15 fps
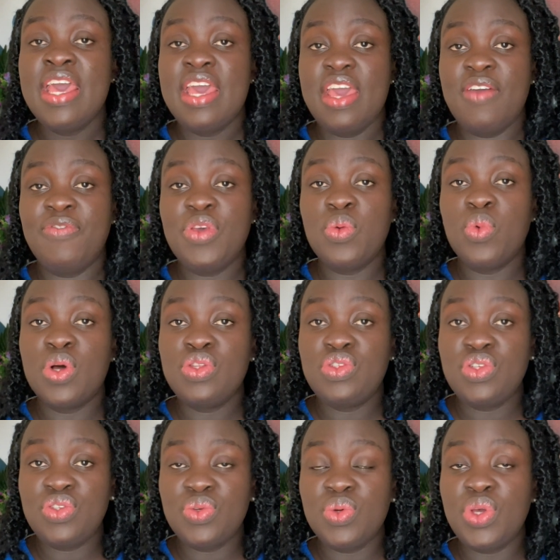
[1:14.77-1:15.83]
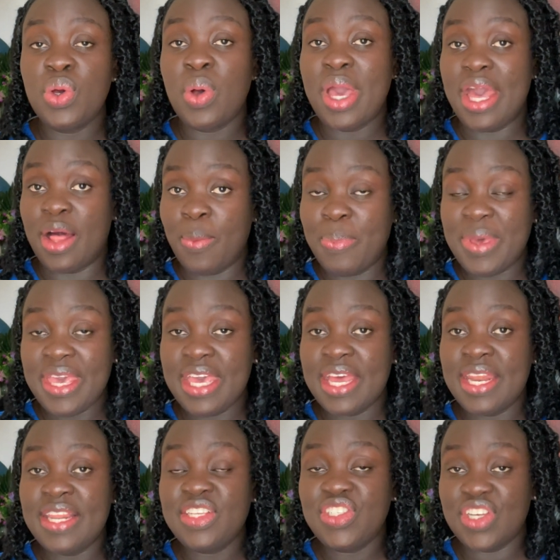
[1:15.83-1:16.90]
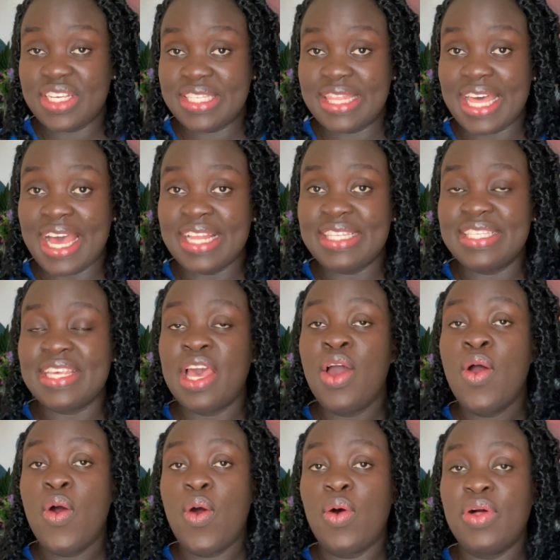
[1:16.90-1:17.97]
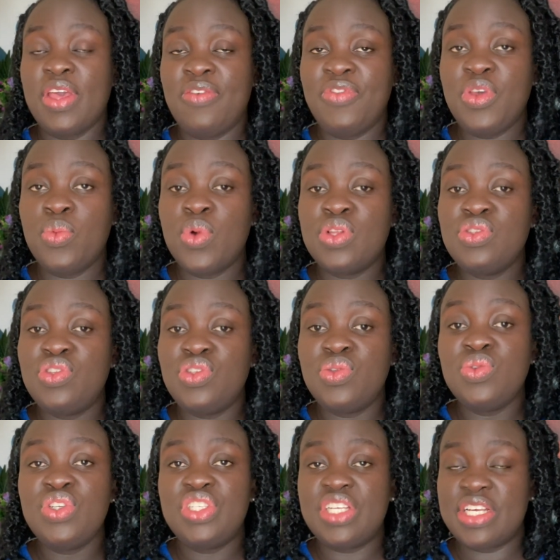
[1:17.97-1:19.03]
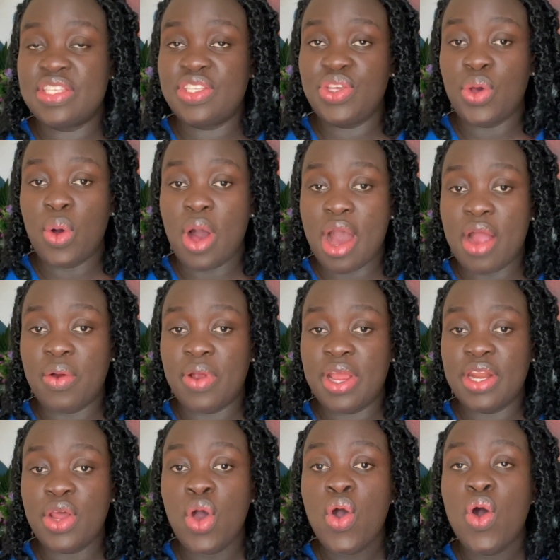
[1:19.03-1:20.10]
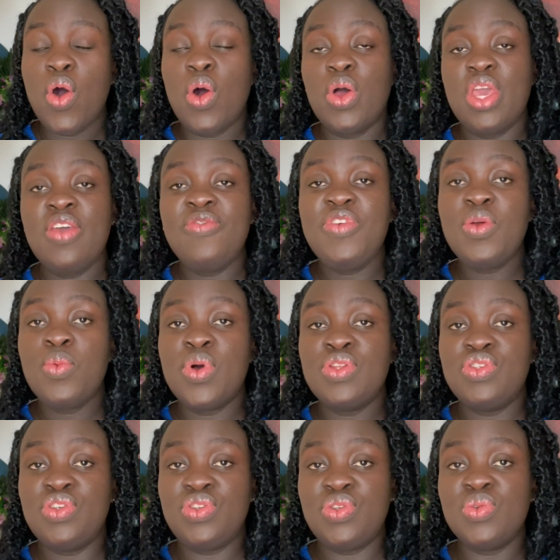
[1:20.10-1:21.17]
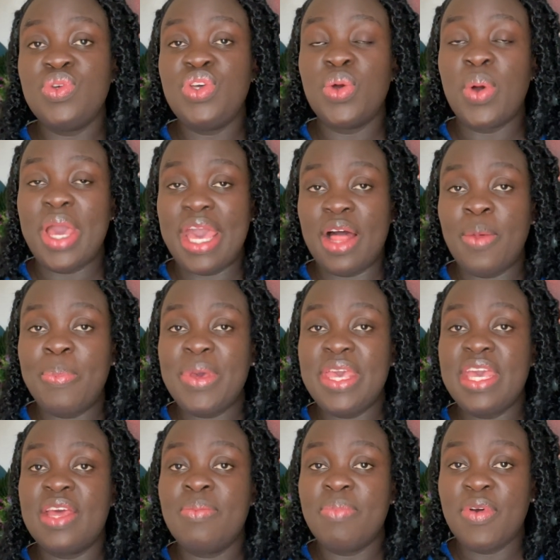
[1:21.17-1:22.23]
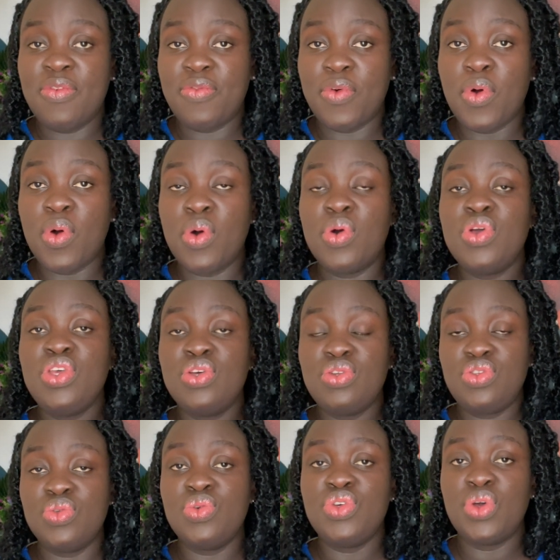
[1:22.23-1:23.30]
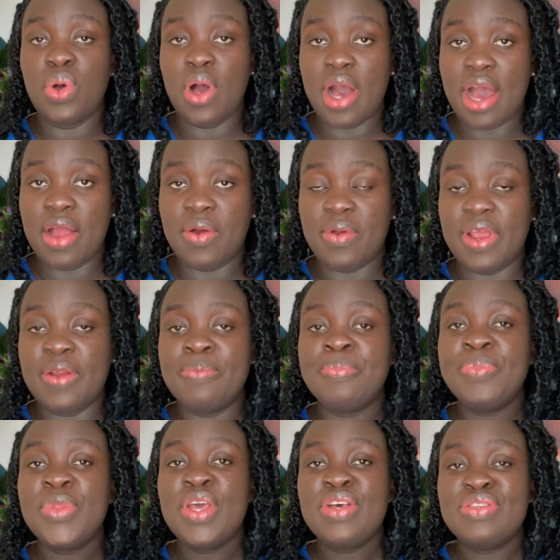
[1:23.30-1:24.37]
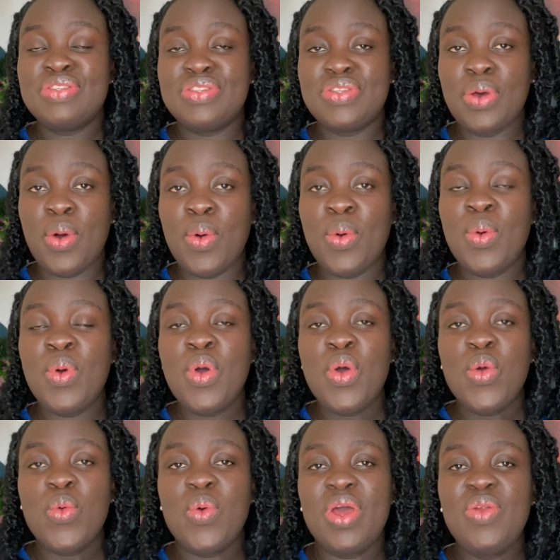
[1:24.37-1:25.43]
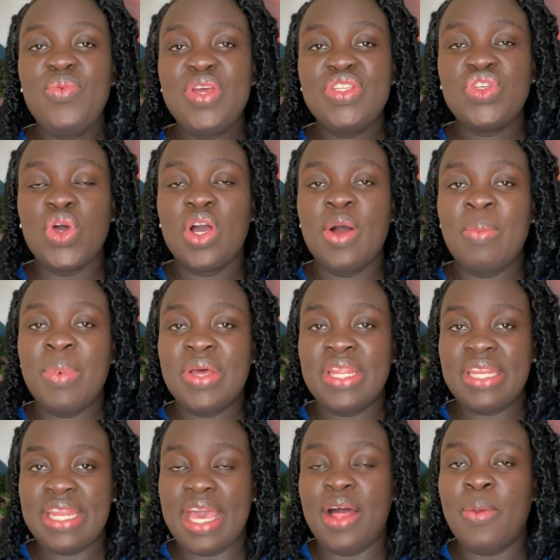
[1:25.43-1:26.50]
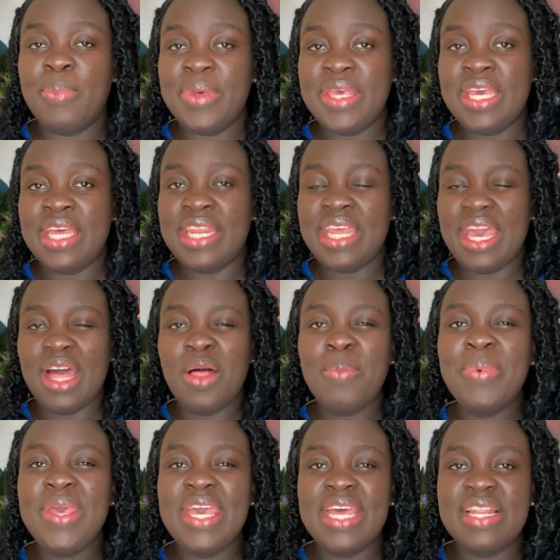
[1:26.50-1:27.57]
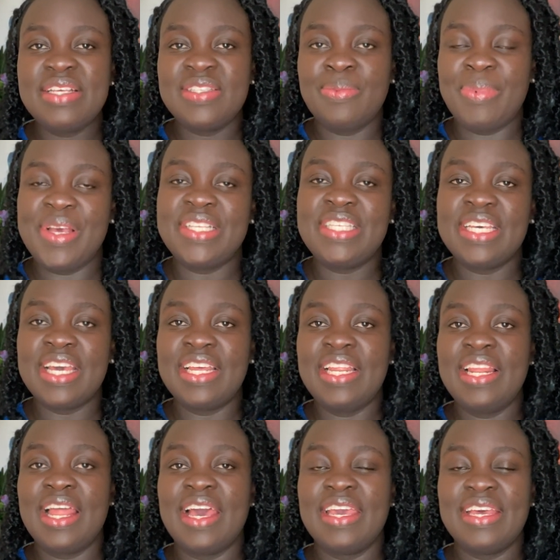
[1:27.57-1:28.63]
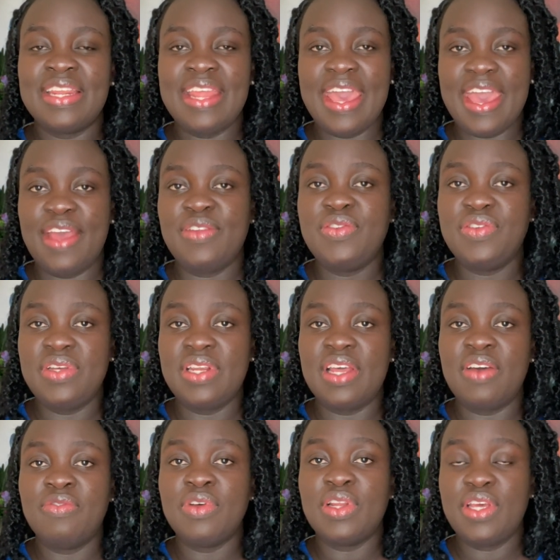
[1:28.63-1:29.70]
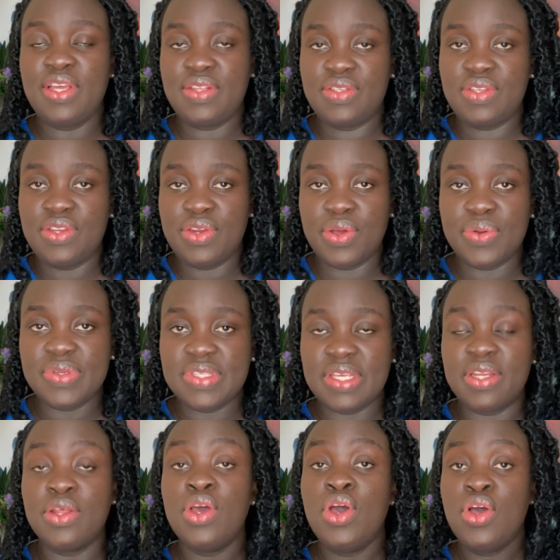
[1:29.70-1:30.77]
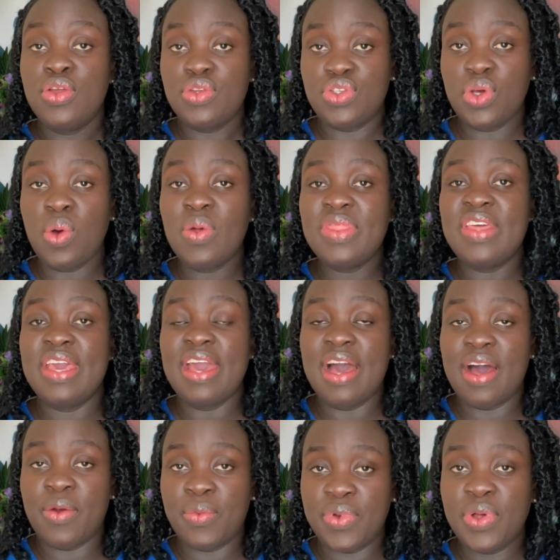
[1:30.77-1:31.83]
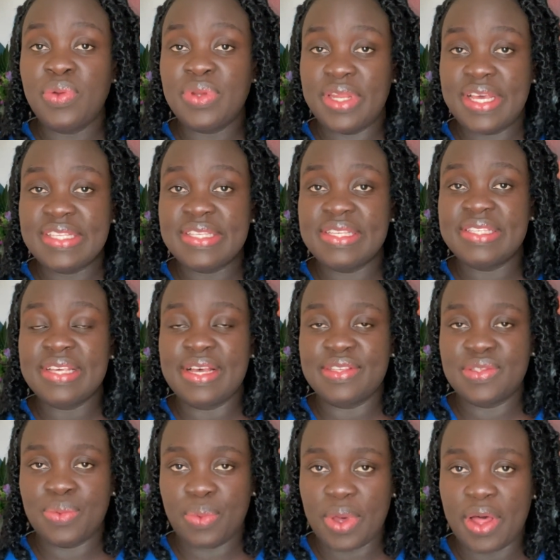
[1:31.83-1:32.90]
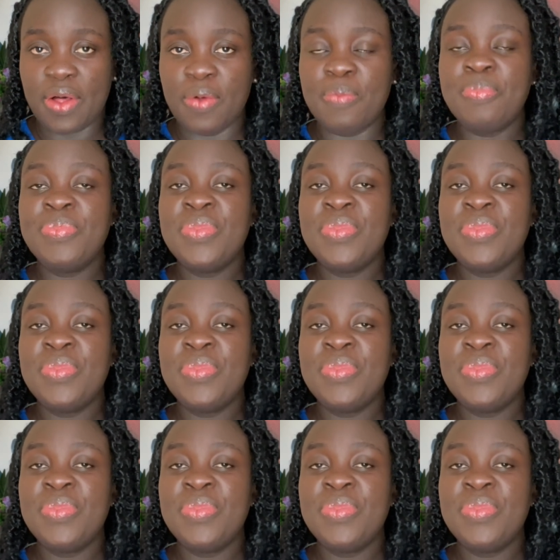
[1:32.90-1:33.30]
if you want to do your LPN, just that, or if you want to do just your RN, or if you want to do your LPN before you do your RN. So when we talk about an LPN is basically like an entry level into nursing, though they are real nurses as well.